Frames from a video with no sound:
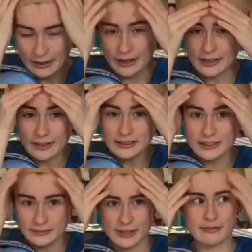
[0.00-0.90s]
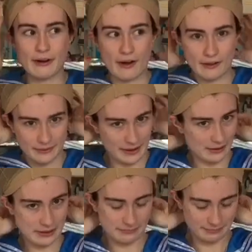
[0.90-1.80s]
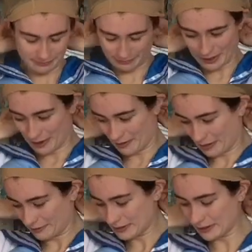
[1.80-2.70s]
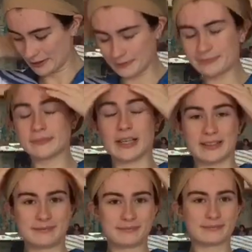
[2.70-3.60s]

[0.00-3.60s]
I can't see very far without it blurry, so yeah.